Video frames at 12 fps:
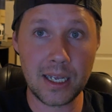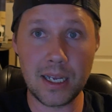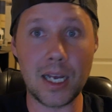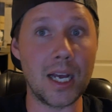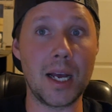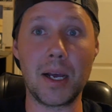
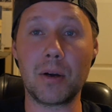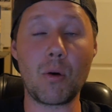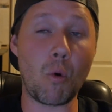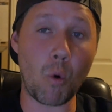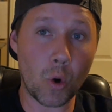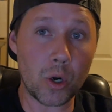
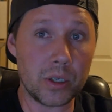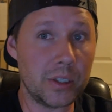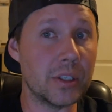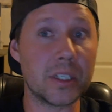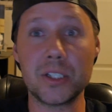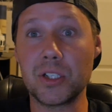Or
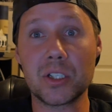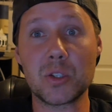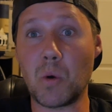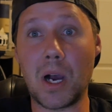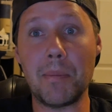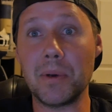you could just
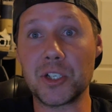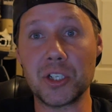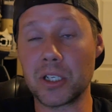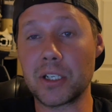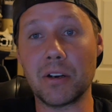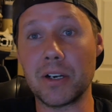swap a
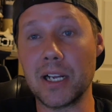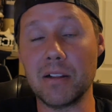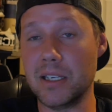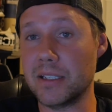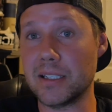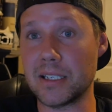junkyard
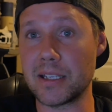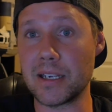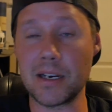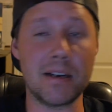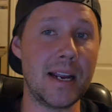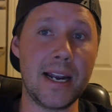LS into
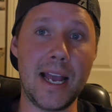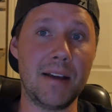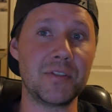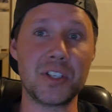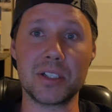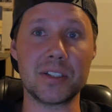there and
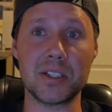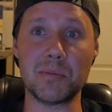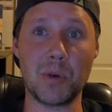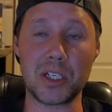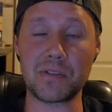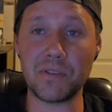have just as
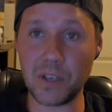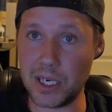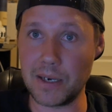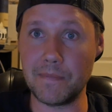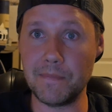much fun.